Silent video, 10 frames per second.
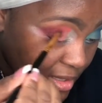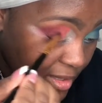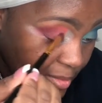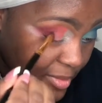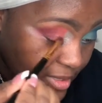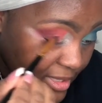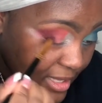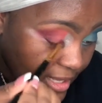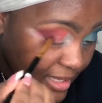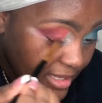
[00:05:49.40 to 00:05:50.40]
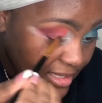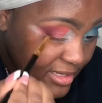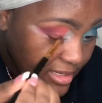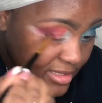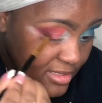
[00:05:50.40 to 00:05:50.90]
apply
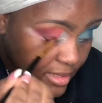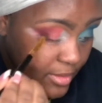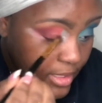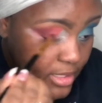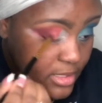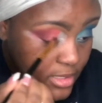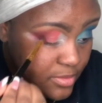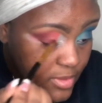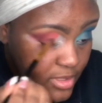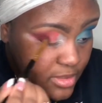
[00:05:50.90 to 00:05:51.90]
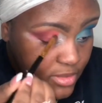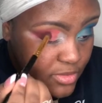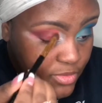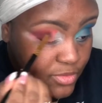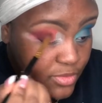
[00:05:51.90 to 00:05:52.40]
it because now it has something
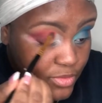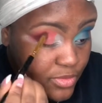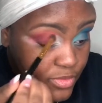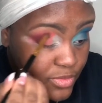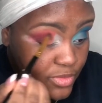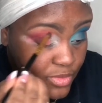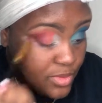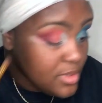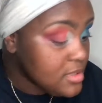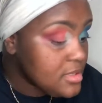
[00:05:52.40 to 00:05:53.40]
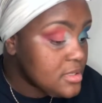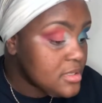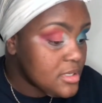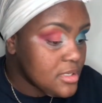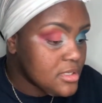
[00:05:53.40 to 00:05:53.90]
to
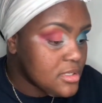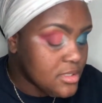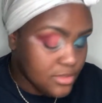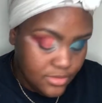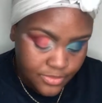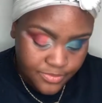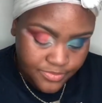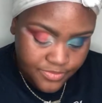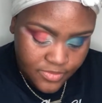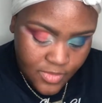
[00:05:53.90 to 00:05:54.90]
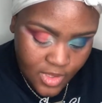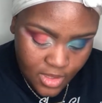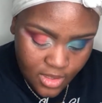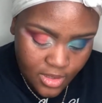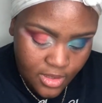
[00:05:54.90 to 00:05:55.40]
stick to.
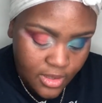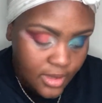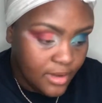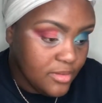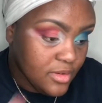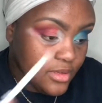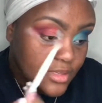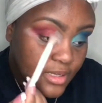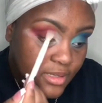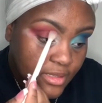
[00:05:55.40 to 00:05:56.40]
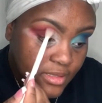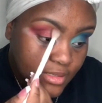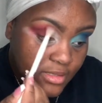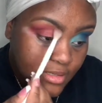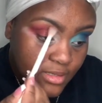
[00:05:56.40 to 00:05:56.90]
And I'm just going to take
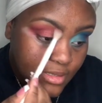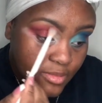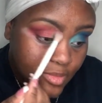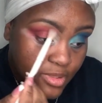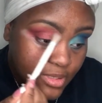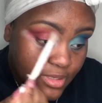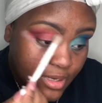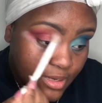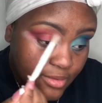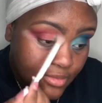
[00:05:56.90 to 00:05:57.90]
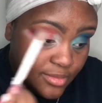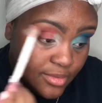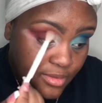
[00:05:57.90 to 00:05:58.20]
this and blend out